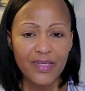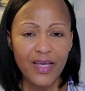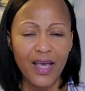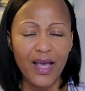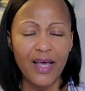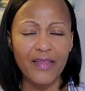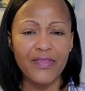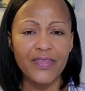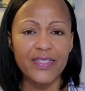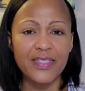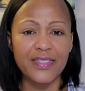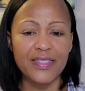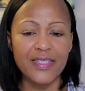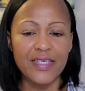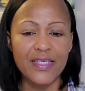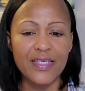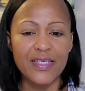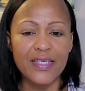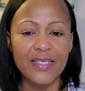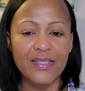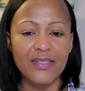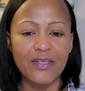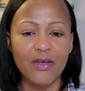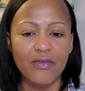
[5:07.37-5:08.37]
And the
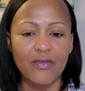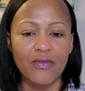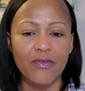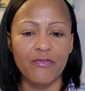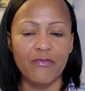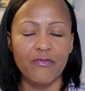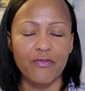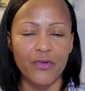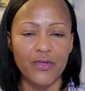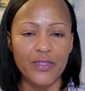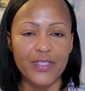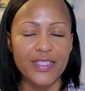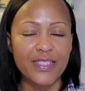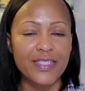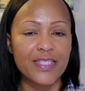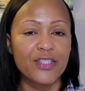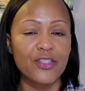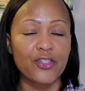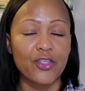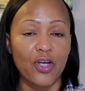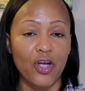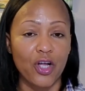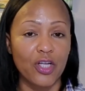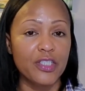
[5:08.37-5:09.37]
C, the first C
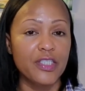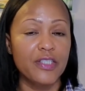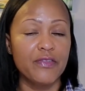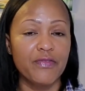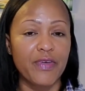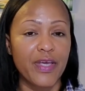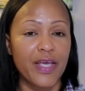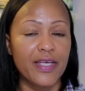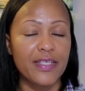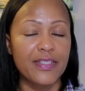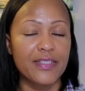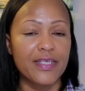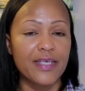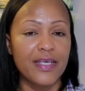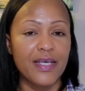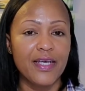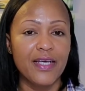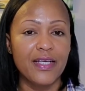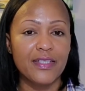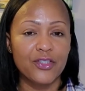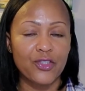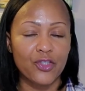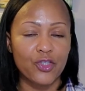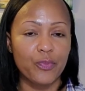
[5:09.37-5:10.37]
is to cultivate.
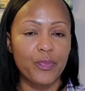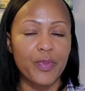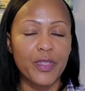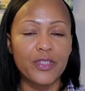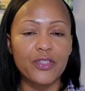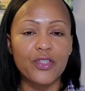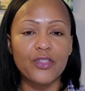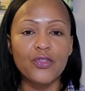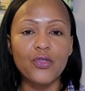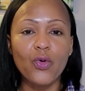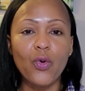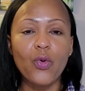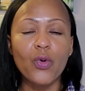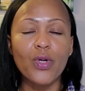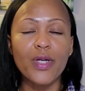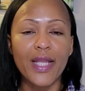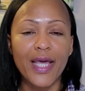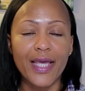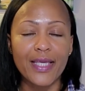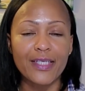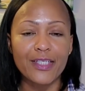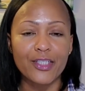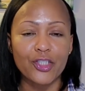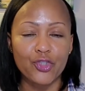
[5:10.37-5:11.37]
So you build a know,
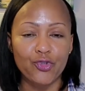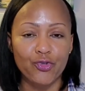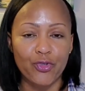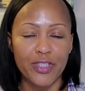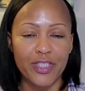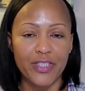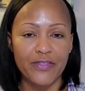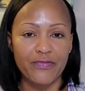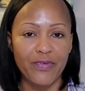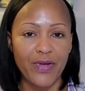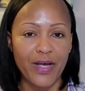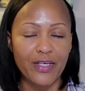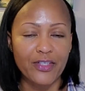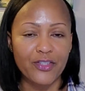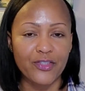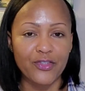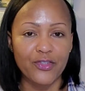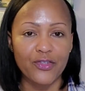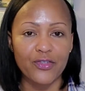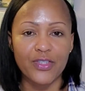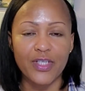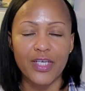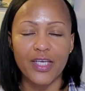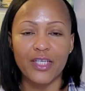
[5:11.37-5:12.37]
like, and trust
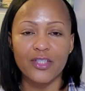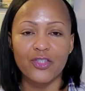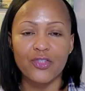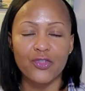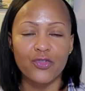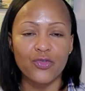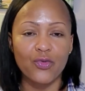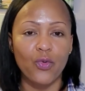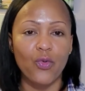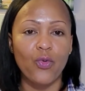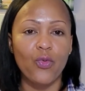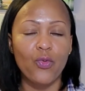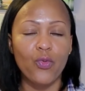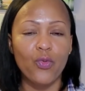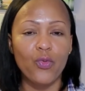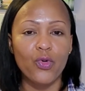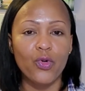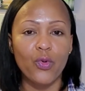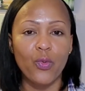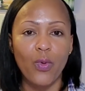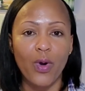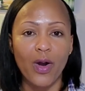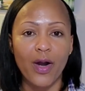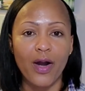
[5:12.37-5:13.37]
factor. They get to know who
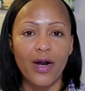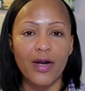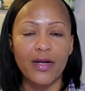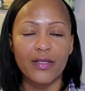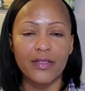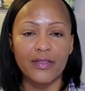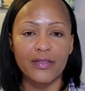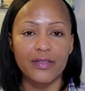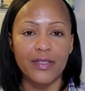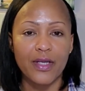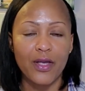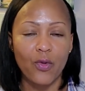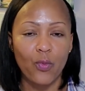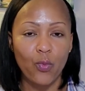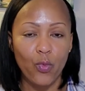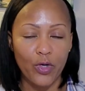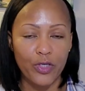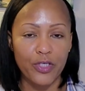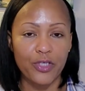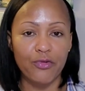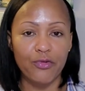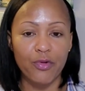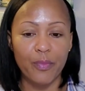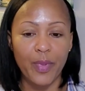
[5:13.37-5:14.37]
you are and
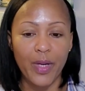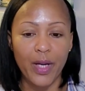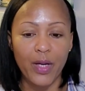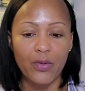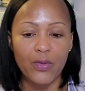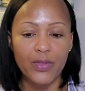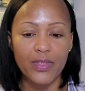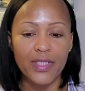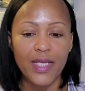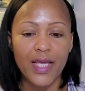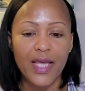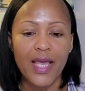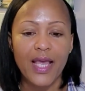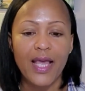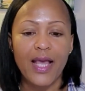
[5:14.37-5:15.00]
what you're about.